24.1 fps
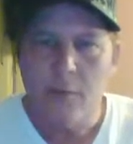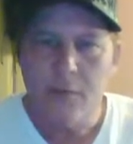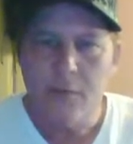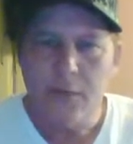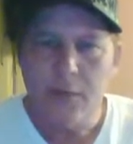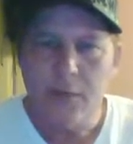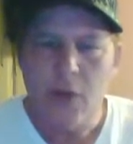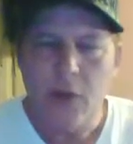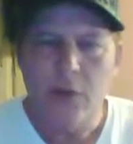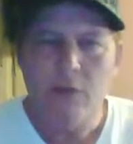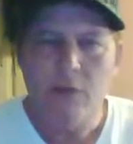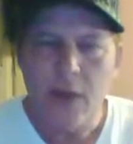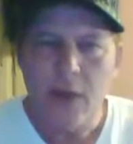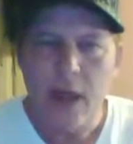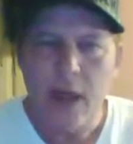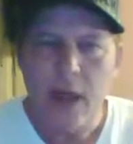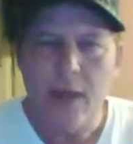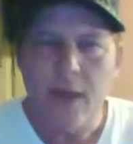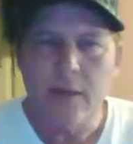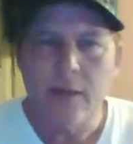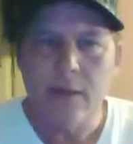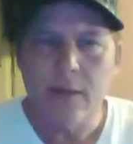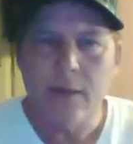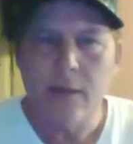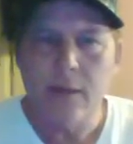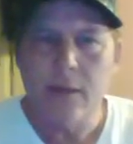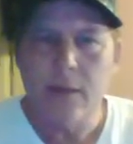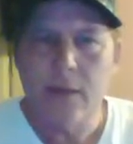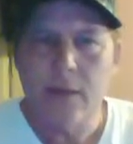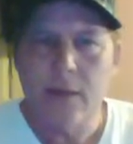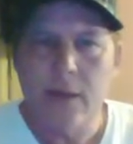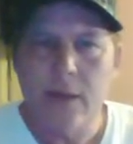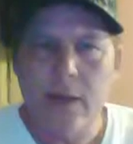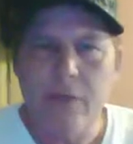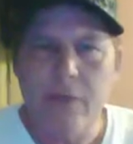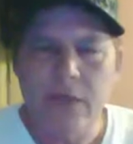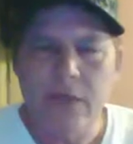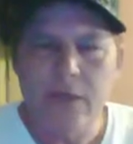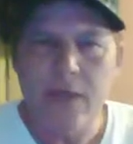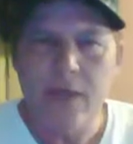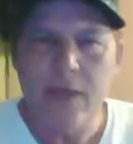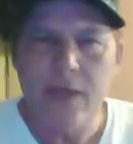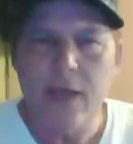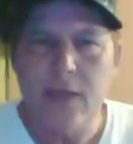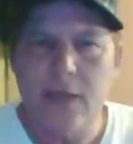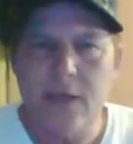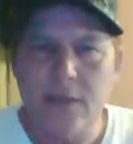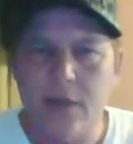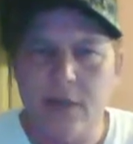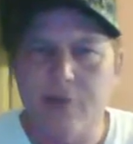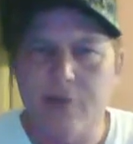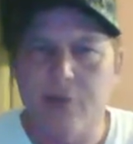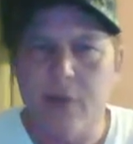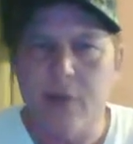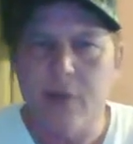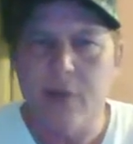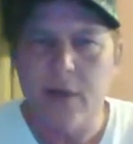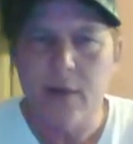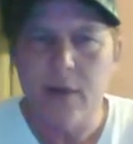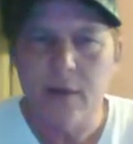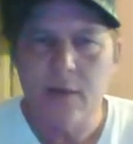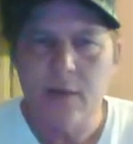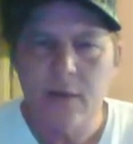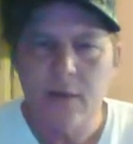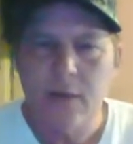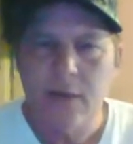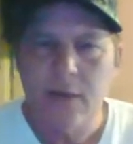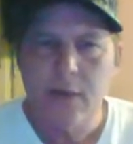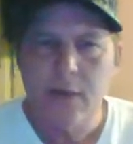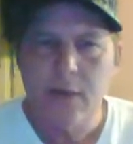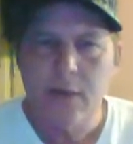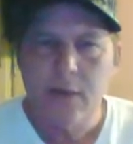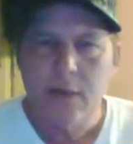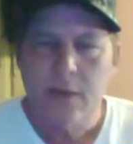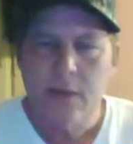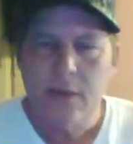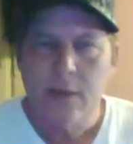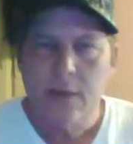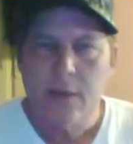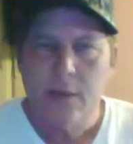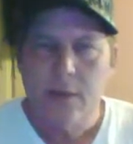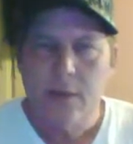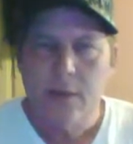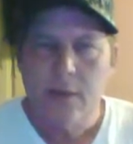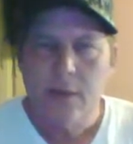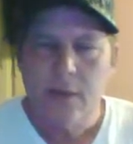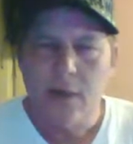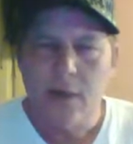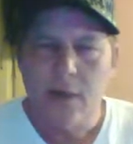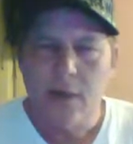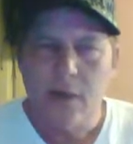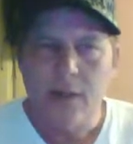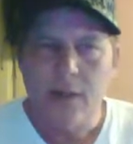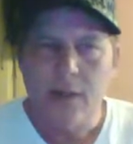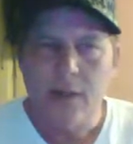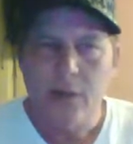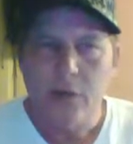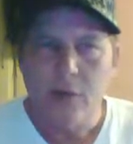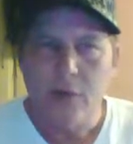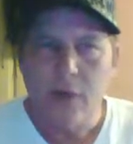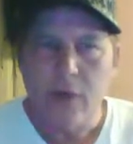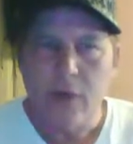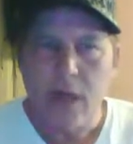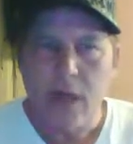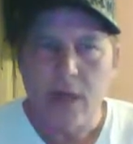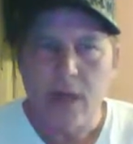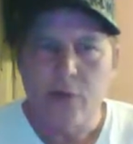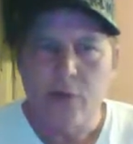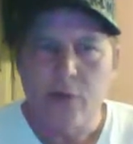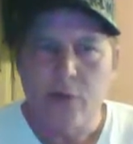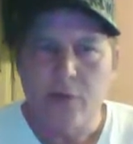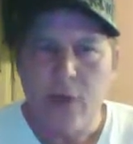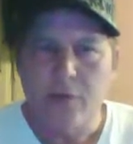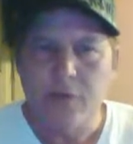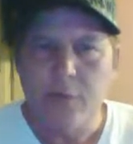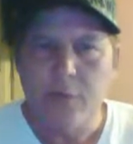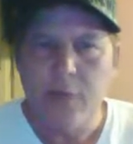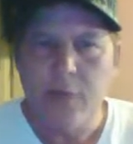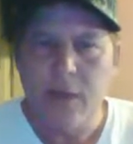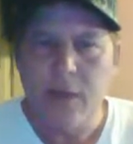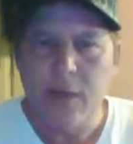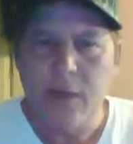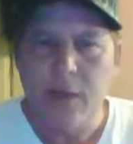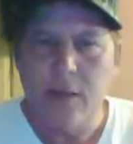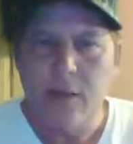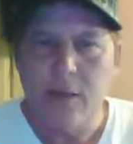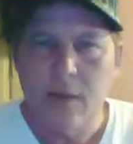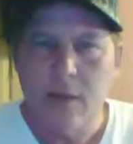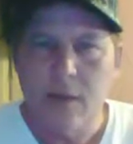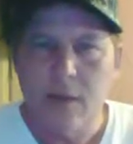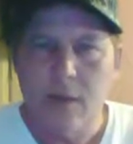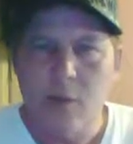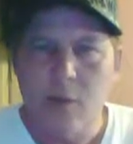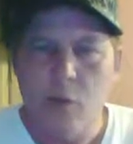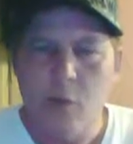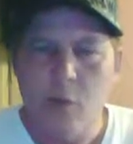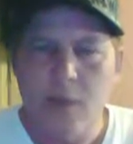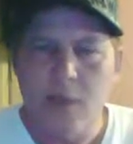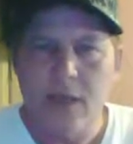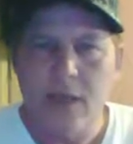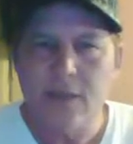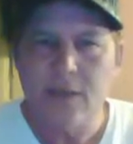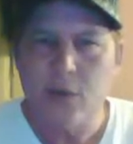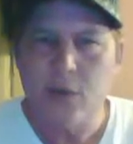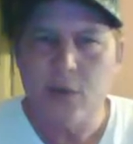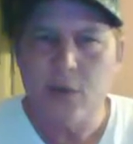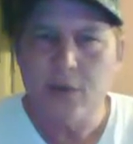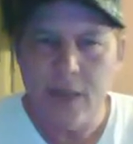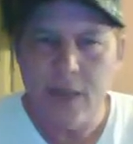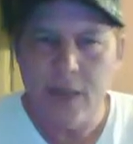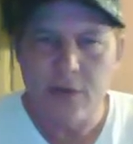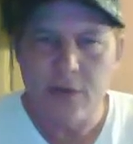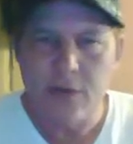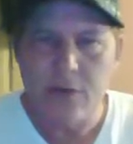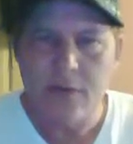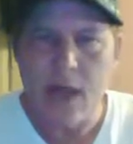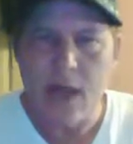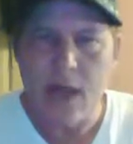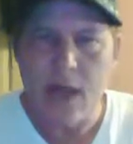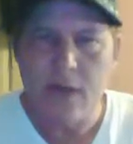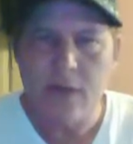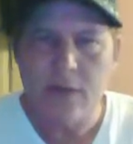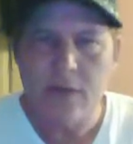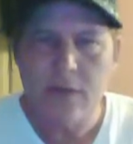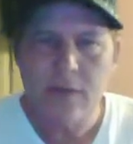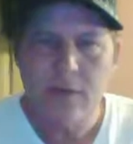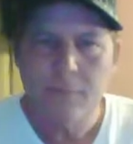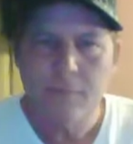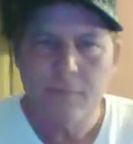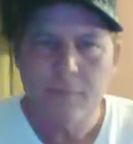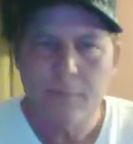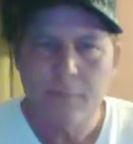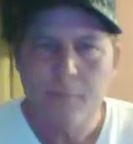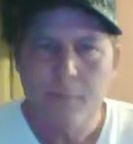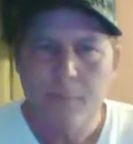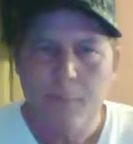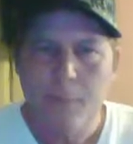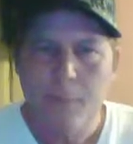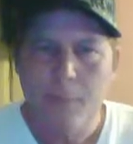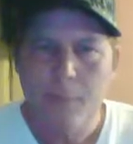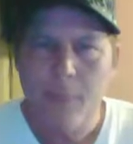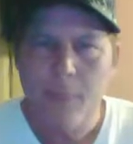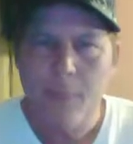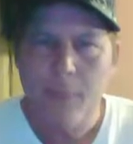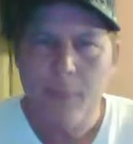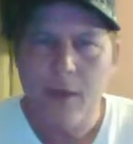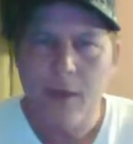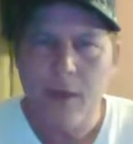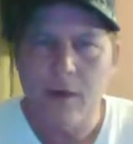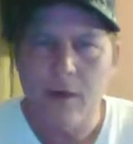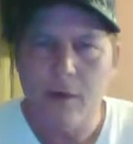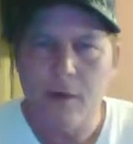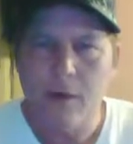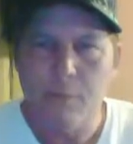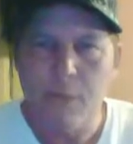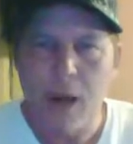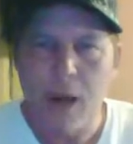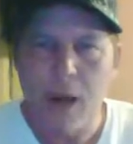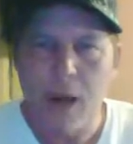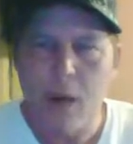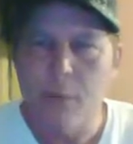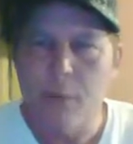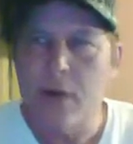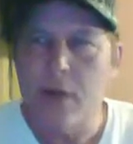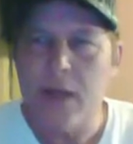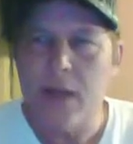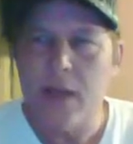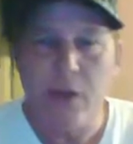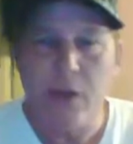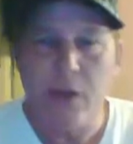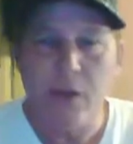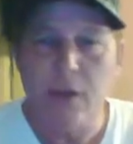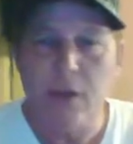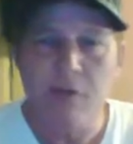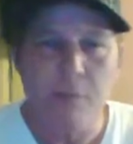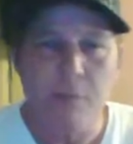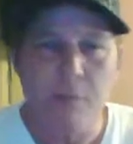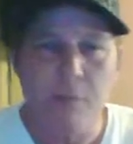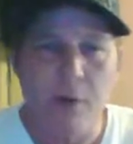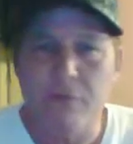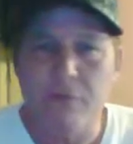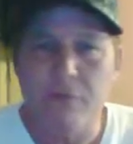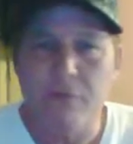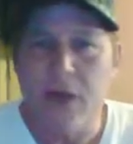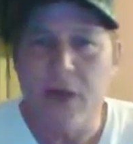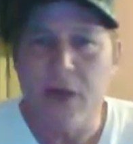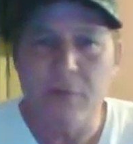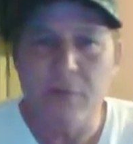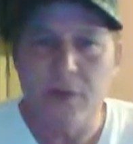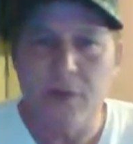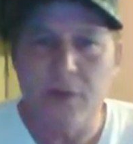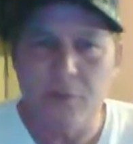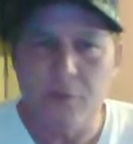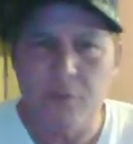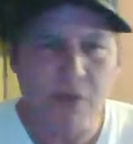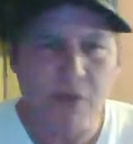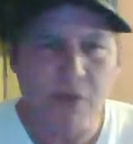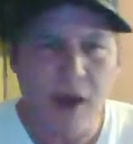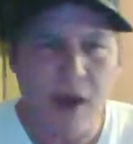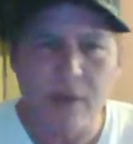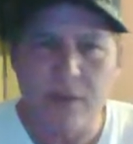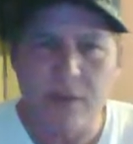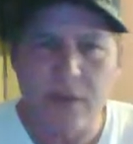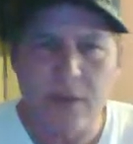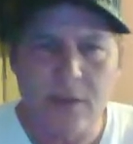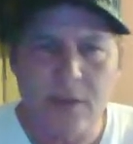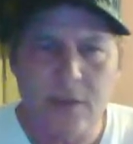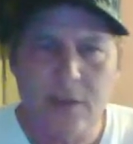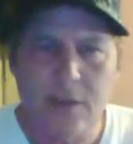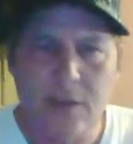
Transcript: Down in Rhode Island, every state is different. Down in Rhode Island, you have to pay Uber takes out sales tax. I only live about 5 minutes from Providence,